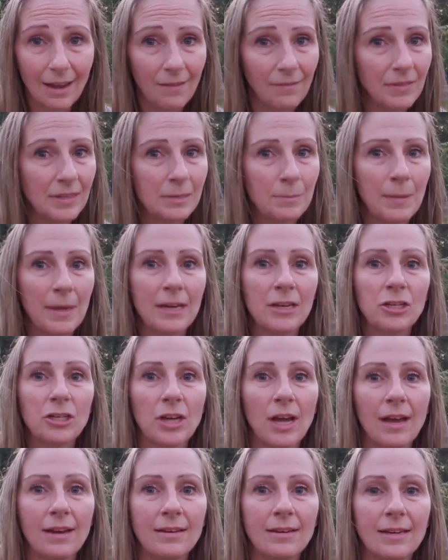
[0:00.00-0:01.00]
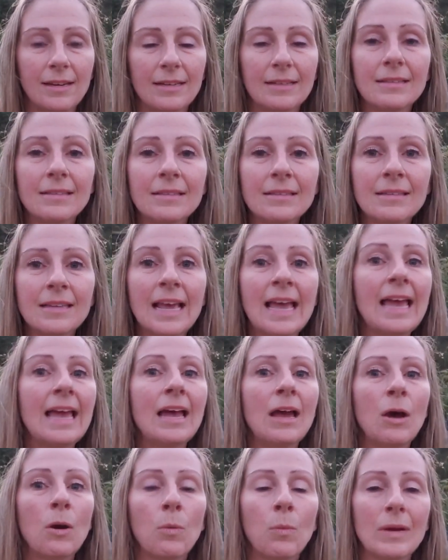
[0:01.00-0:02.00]
of the Spanish onions.
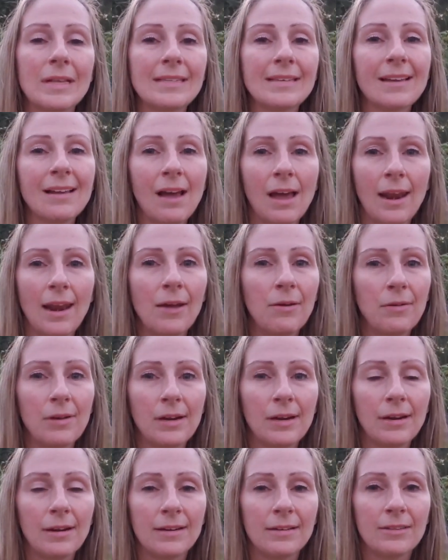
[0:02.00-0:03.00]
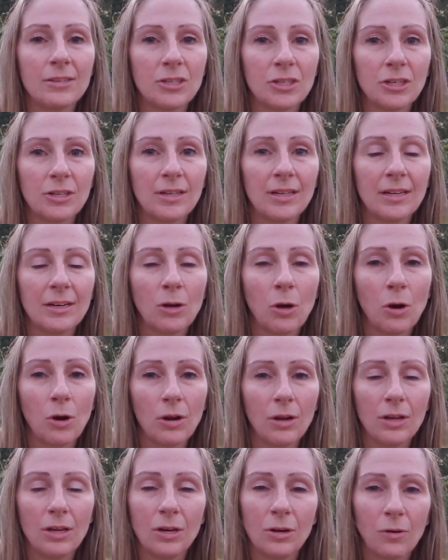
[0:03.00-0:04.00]
Once I got out here and started,
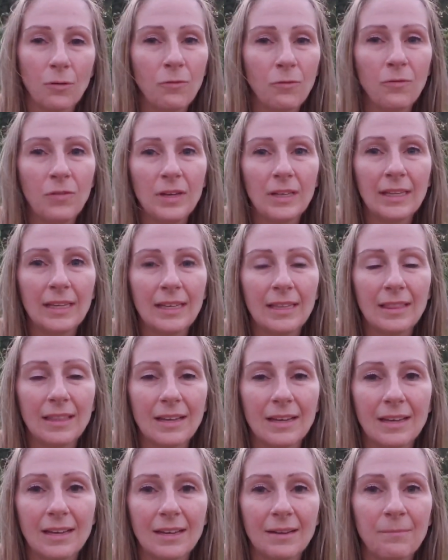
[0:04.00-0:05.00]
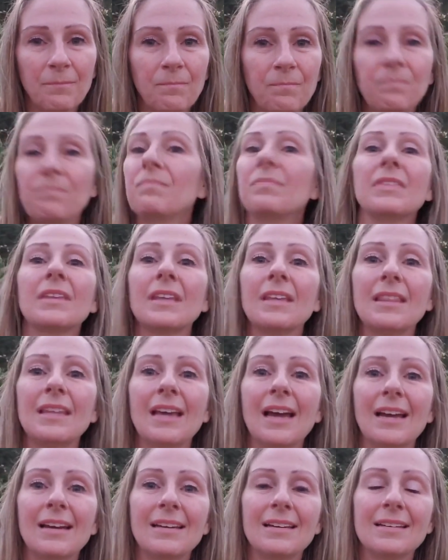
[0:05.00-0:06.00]
you know, feeling the
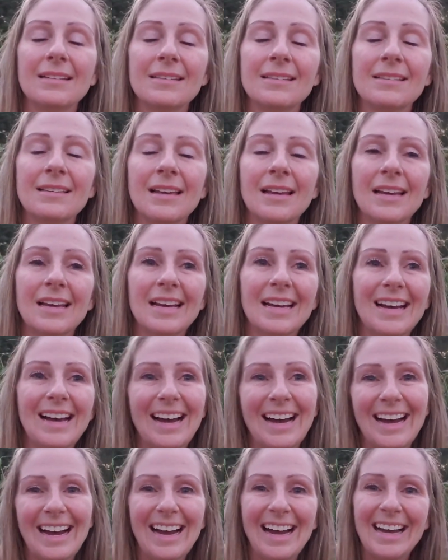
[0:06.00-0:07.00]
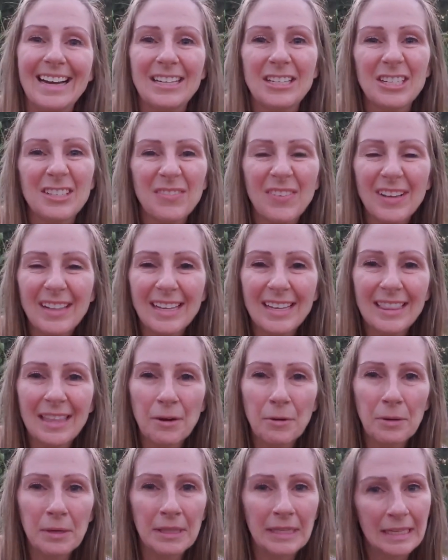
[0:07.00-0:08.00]
onions, I just felt like
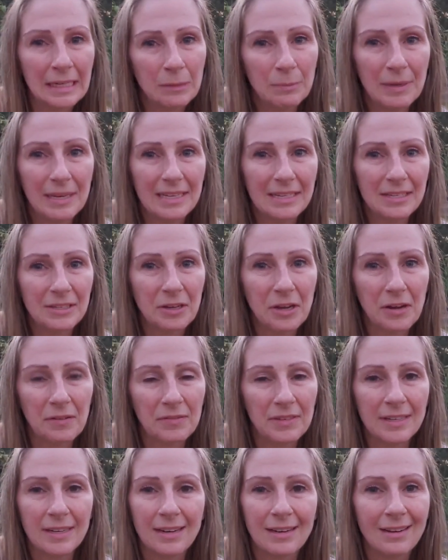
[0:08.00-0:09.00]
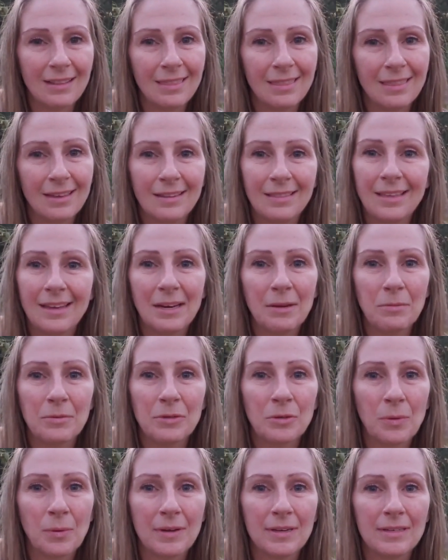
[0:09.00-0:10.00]
they were a little bit soft, and I didn't think that it
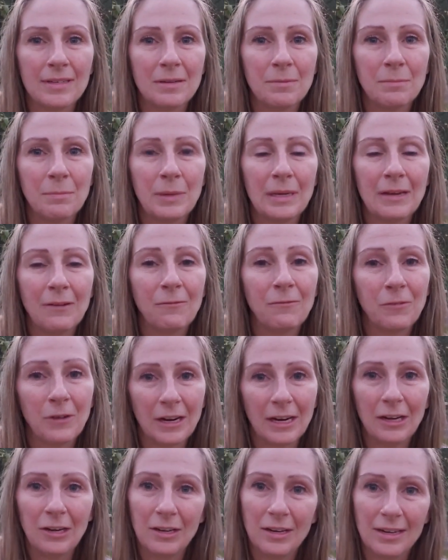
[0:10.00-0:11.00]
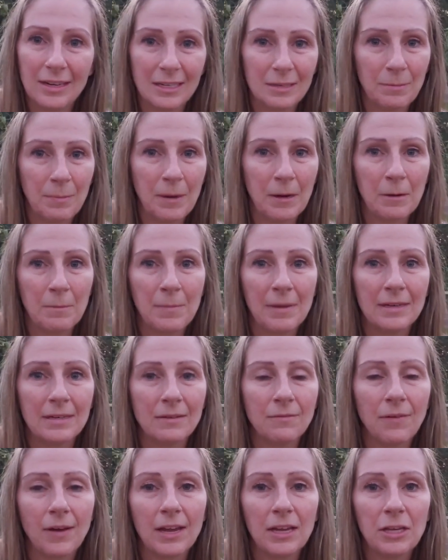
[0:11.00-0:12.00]
was going to be a very good experiment
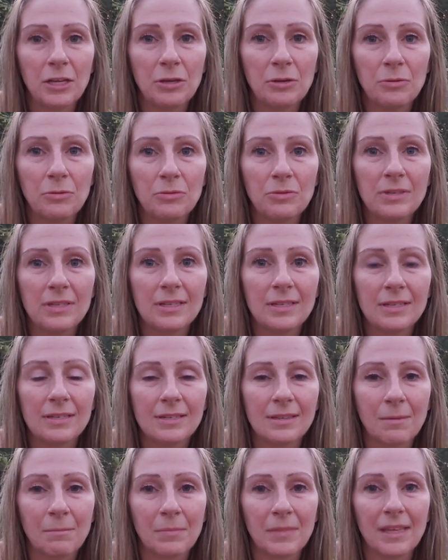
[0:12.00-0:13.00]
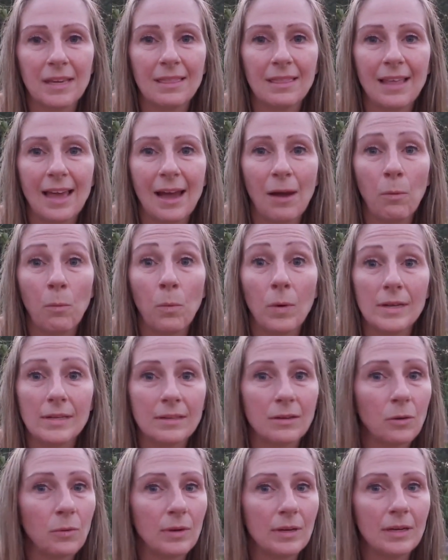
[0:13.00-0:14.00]
if I used something that
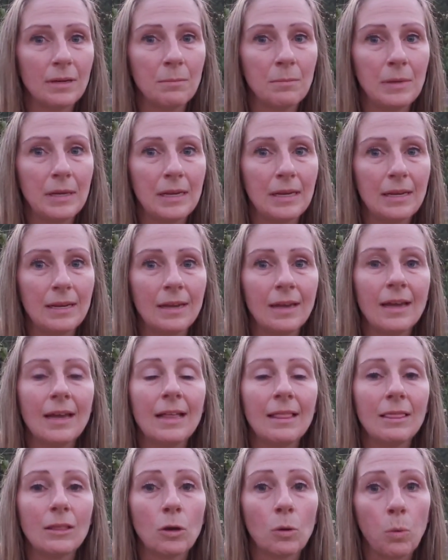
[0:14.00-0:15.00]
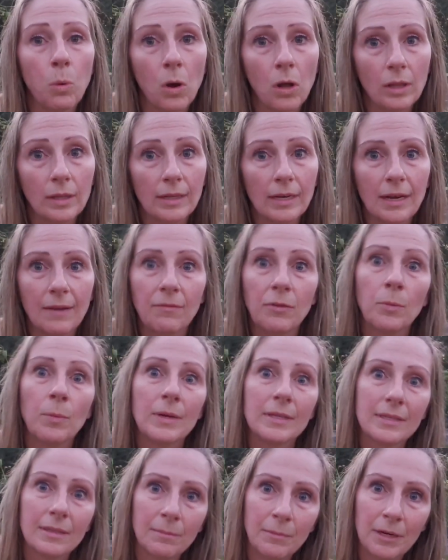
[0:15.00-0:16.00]
wasn't going to be the quality of the
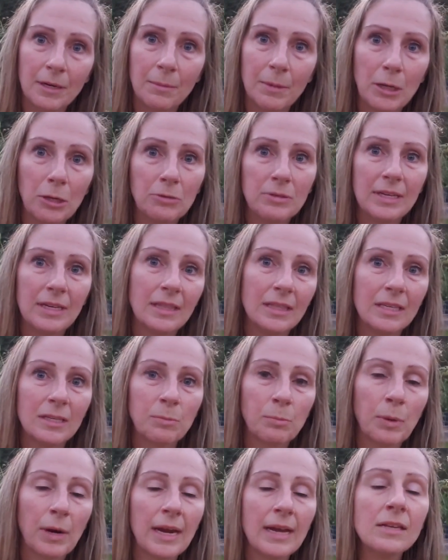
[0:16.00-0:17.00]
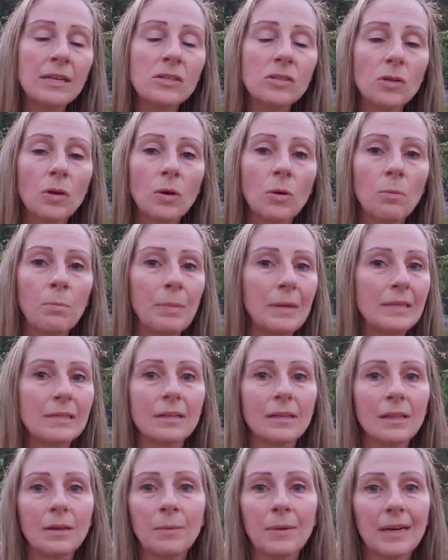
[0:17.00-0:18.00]
ones I'm going to be using in the spring. So
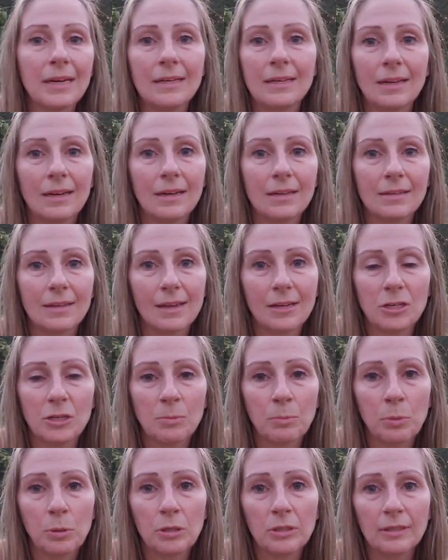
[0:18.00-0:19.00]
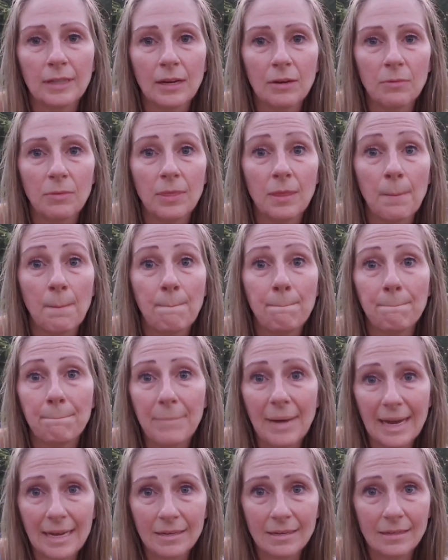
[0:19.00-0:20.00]
basically what I did is I just pulled out the
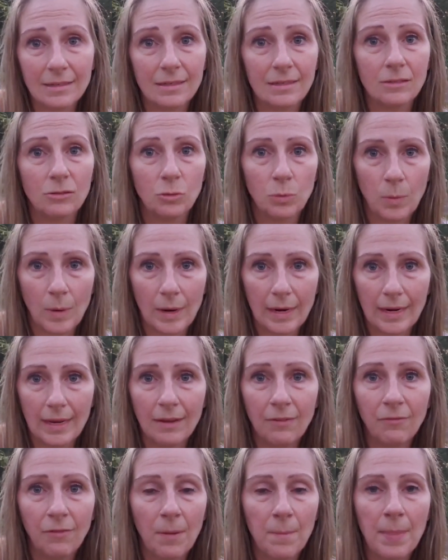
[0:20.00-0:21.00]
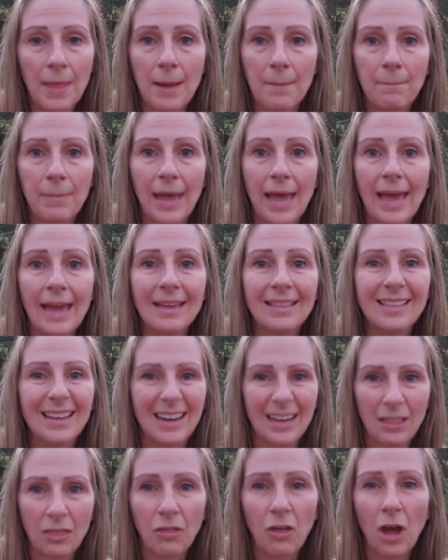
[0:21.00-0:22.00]
best 20 from that bag
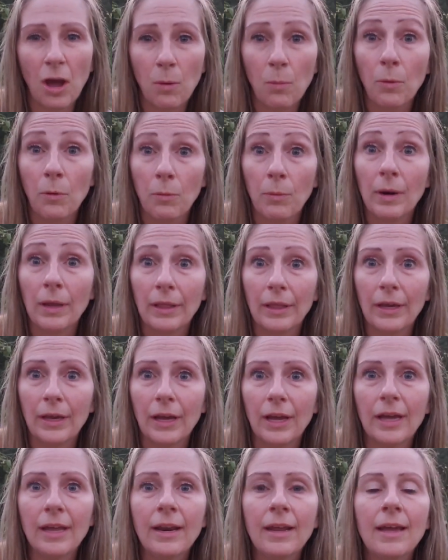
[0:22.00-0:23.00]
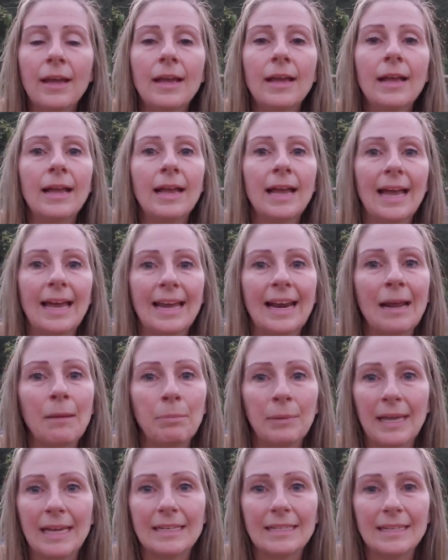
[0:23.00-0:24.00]
that I thought were really good, and I
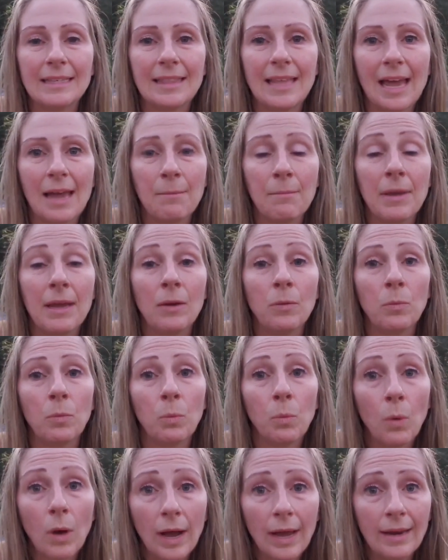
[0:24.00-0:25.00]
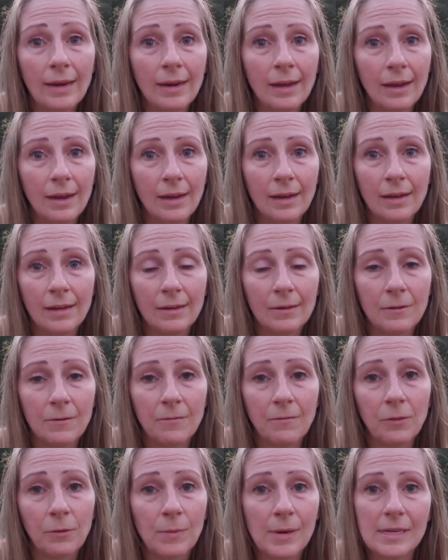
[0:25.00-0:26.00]
planted them in one
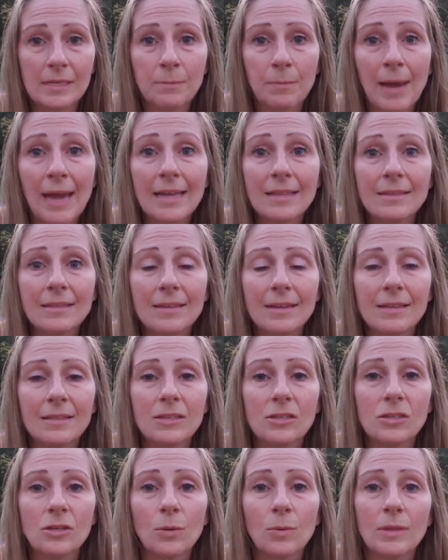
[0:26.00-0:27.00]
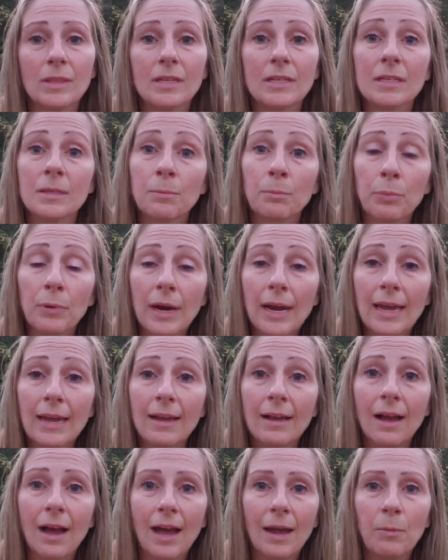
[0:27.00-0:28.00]
of the raised beds. And so in the
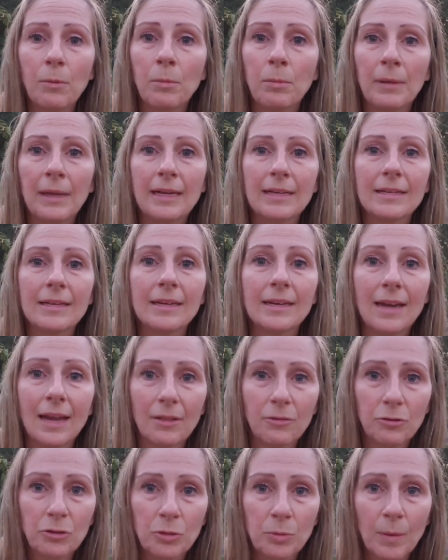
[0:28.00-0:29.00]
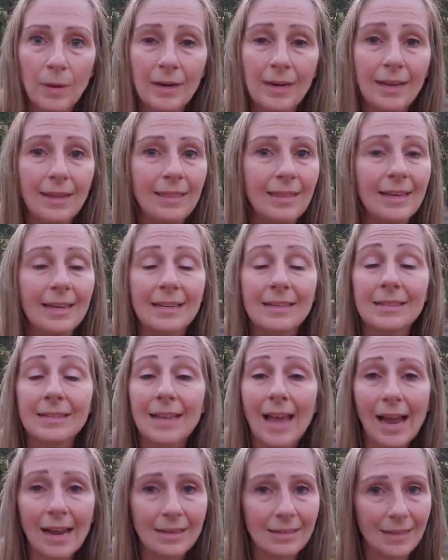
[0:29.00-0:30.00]
spring, I will plant another 20 in the
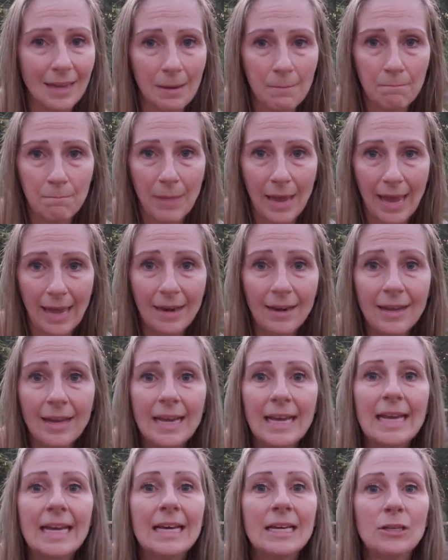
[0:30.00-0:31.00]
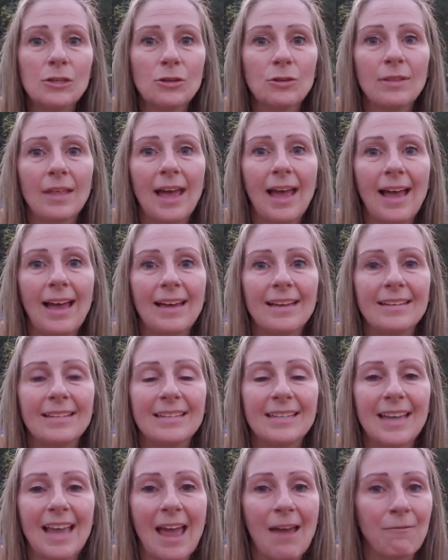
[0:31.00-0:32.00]
exact same bed so
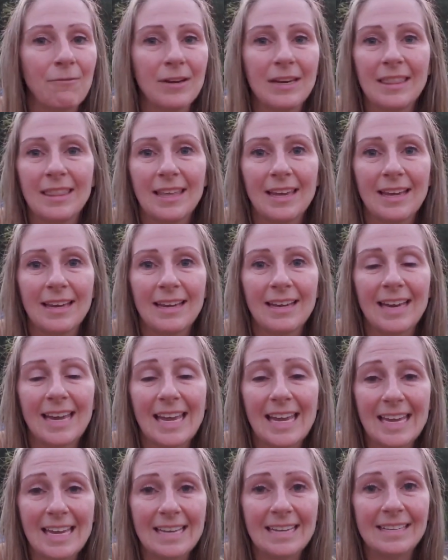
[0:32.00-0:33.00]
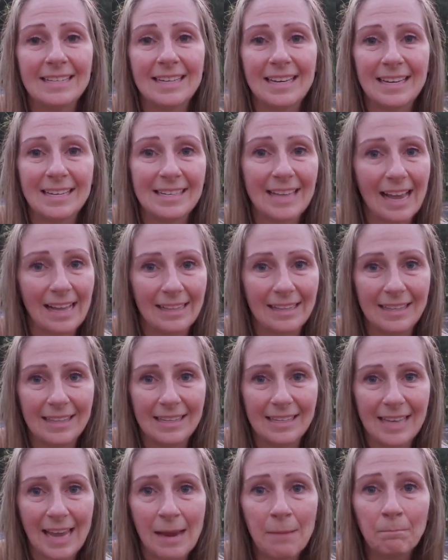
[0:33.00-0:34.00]
that everything is exactly
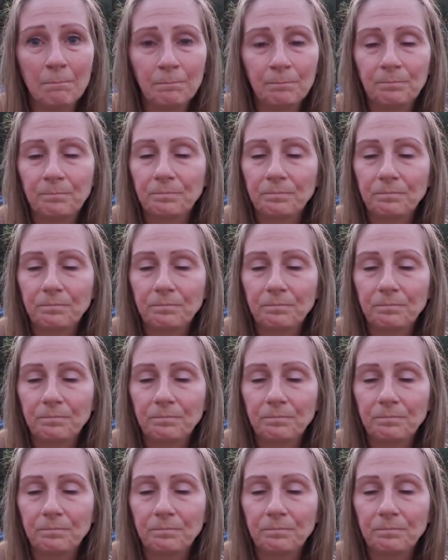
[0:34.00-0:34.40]
the same.